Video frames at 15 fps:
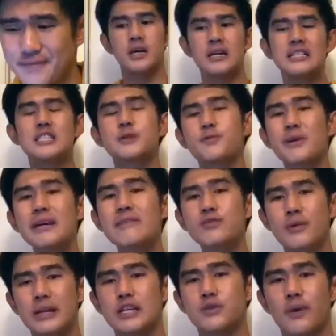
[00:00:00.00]
In the spring of
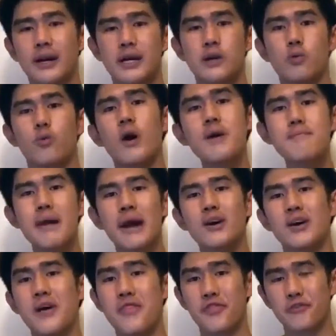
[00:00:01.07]
2020, 1 male
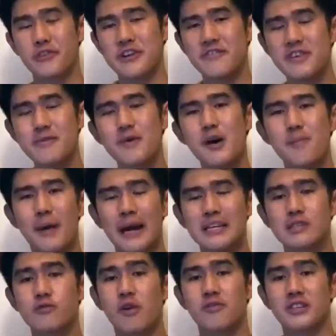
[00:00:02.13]
and 3 female
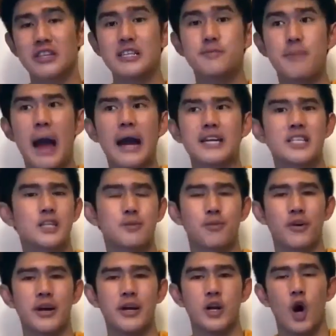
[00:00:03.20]
bison were released back into
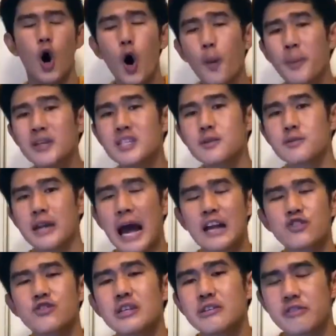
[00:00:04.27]
Britain, hoping to
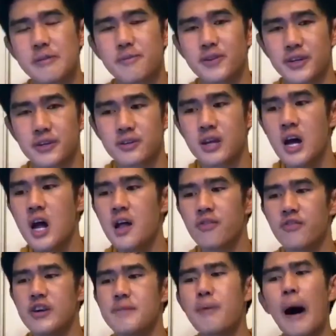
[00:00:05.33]
naturally reproduce
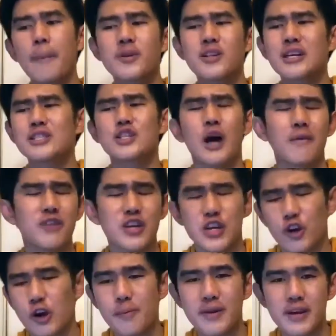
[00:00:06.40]
the population of the
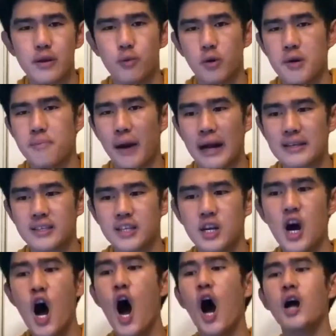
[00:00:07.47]
European wood
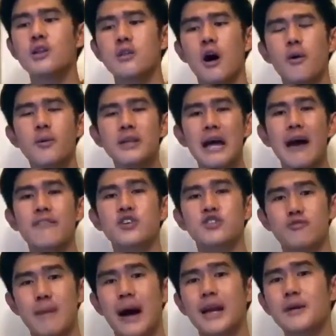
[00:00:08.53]
bison, along with having
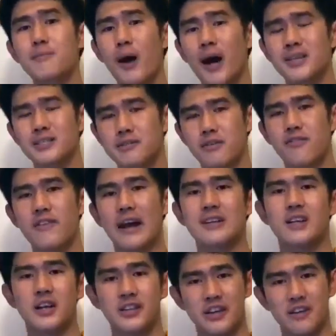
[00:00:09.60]
dramatic positive effects
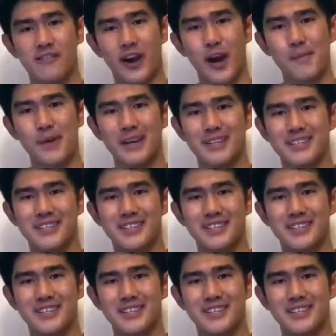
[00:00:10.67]
on the environment.